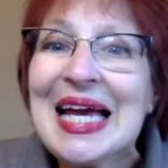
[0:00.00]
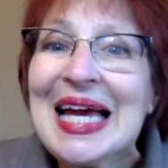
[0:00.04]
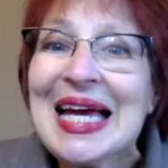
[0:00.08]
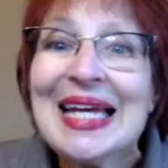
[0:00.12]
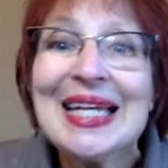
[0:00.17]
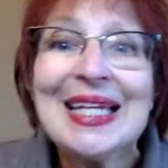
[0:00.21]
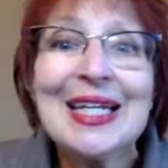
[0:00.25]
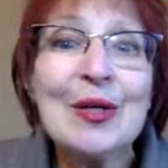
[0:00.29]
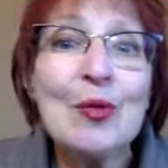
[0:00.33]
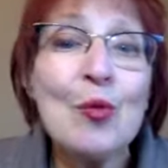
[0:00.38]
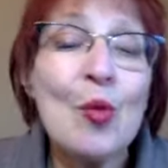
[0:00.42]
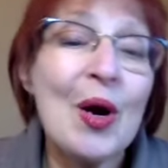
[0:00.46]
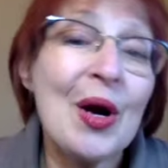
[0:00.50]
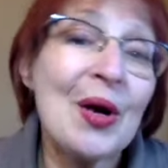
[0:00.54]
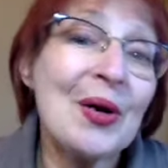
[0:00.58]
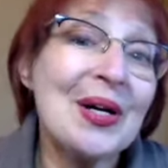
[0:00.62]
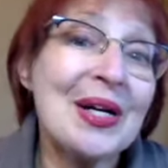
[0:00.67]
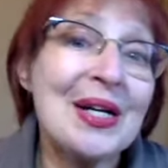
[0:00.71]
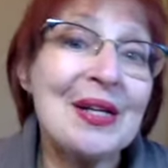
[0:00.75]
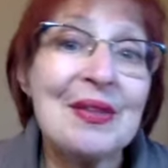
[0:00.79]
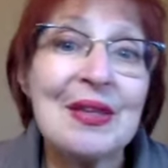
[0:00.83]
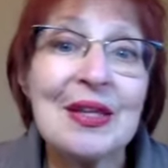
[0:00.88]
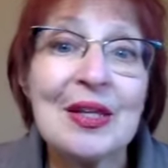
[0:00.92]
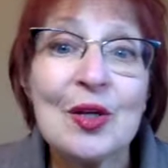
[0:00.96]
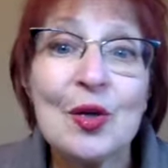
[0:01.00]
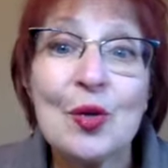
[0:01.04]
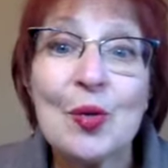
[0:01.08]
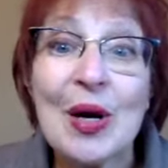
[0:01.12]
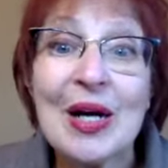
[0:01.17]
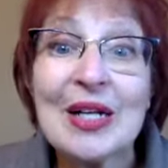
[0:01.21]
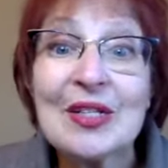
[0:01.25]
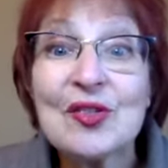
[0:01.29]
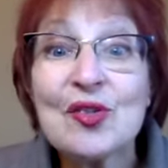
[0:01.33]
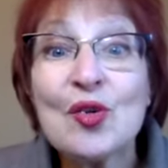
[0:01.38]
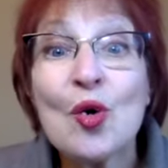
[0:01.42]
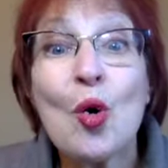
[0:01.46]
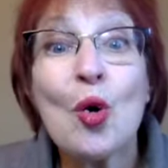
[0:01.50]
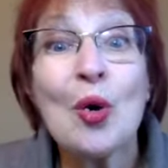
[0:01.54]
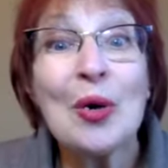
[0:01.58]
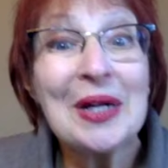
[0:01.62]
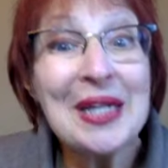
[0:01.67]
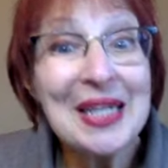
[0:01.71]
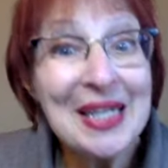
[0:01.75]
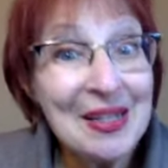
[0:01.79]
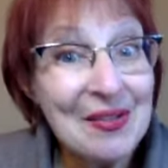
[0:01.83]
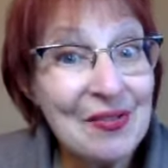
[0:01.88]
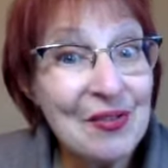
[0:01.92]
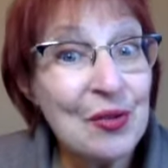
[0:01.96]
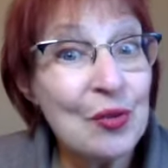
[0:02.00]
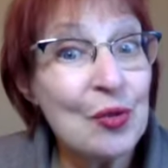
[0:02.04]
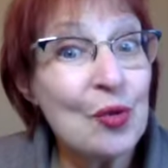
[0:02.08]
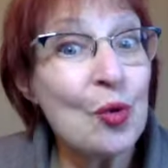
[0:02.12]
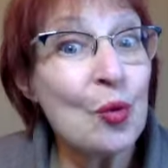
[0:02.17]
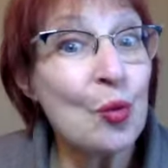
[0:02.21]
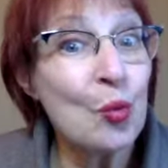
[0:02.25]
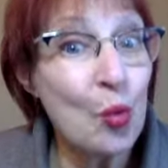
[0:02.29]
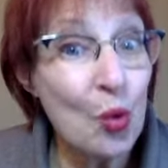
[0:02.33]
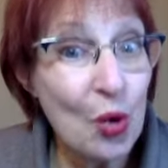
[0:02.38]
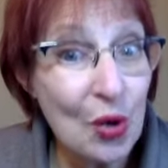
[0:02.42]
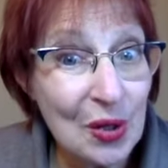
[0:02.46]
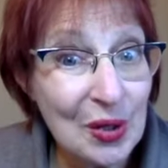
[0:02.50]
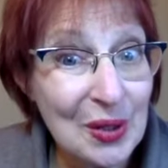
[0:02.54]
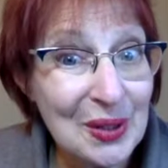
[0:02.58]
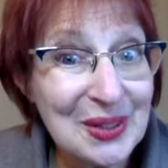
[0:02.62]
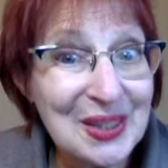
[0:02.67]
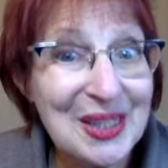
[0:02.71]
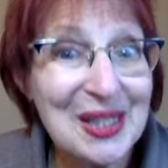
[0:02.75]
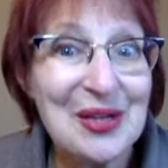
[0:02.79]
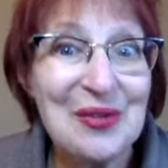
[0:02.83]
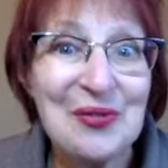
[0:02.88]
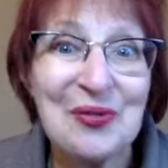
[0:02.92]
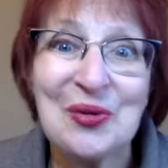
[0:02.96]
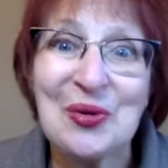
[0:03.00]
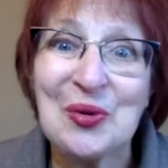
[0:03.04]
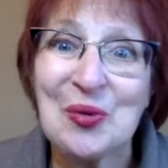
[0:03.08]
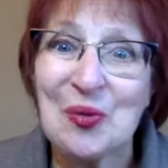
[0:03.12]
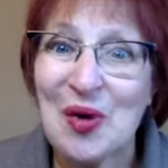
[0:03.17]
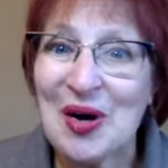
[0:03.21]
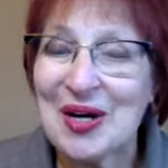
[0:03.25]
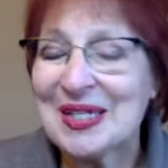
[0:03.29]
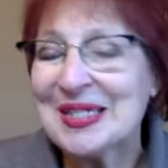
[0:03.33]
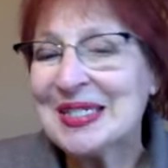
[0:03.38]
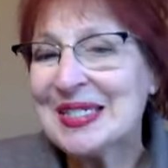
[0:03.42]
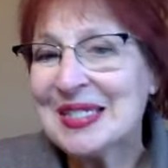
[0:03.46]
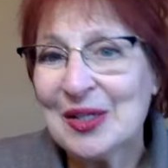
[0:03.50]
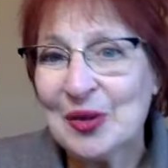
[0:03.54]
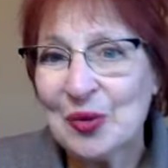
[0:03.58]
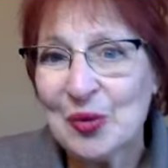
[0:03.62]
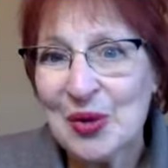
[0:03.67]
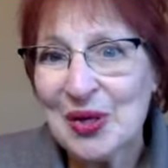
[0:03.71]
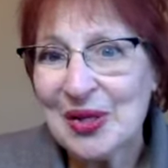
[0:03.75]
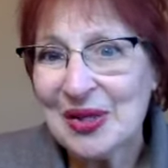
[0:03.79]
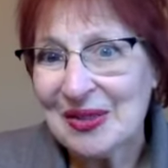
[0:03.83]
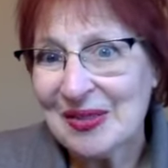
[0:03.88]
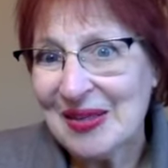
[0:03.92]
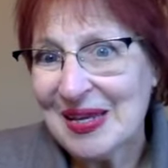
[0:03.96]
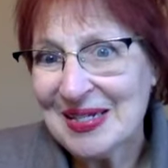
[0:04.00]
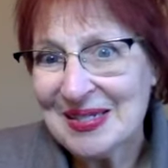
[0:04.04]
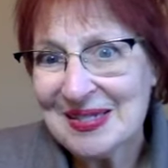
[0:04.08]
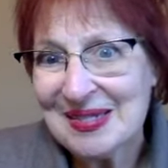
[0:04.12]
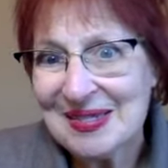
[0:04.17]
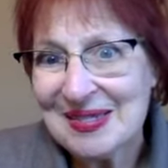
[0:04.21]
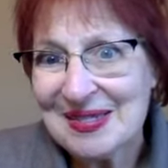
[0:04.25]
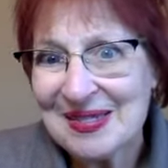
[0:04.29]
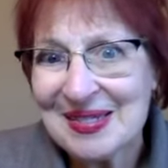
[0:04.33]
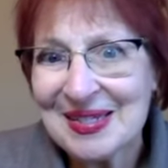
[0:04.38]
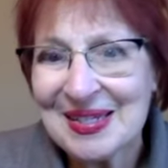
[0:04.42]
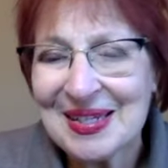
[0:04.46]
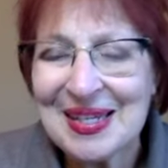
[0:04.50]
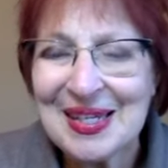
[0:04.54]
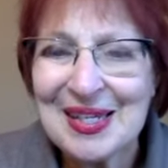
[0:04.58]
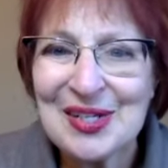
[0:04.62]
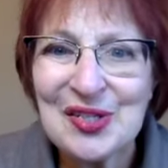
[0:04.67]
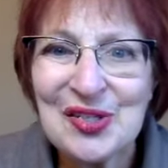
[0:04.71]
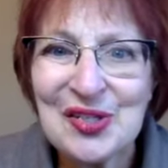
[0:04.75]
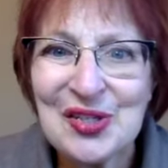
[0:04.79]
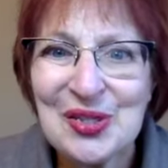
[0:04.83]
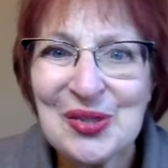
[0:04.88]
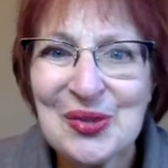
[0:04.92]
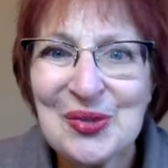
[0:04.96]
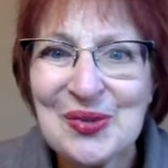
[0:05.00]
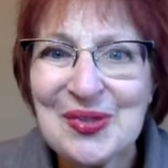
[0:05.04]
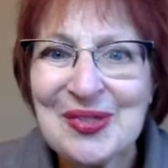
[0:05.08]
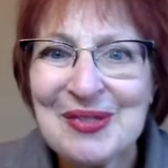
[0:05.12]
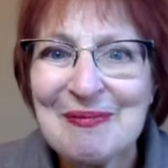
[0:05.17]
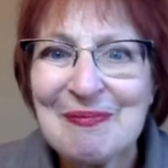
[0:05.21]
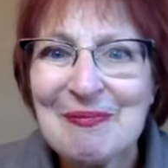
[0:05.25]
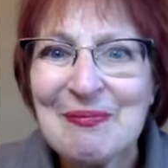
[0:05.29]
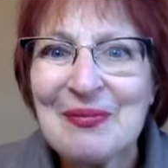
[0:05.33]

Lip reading: anywhere in the US or even the world if you want to deal with licensing issues.